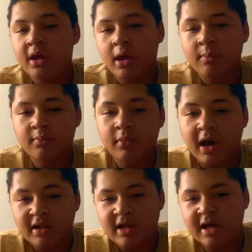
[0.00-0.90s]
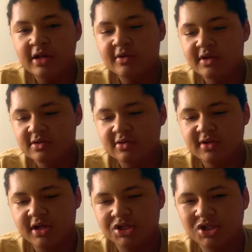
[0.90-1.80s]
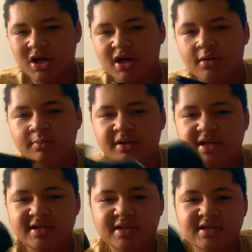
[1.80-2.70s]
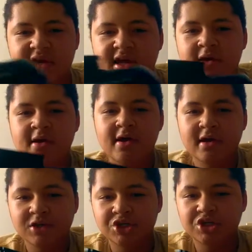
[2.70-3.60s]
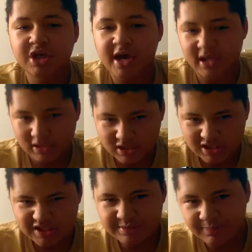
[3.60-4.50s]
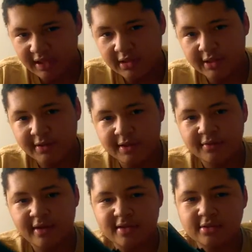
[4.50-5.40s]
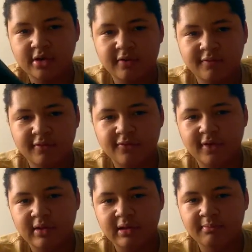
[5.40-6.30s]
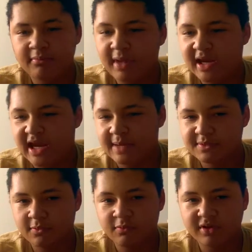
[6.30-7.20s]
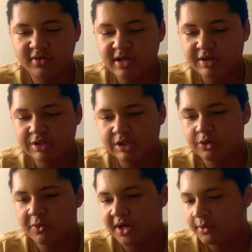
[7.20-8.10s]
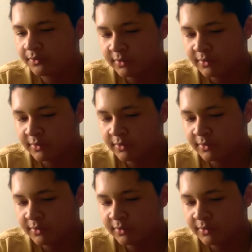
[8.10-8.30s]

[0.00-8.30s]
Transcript: And I know this looks like a shotgun, but this is a giant speed loader that's good for filling mid-caps ridiculously quick.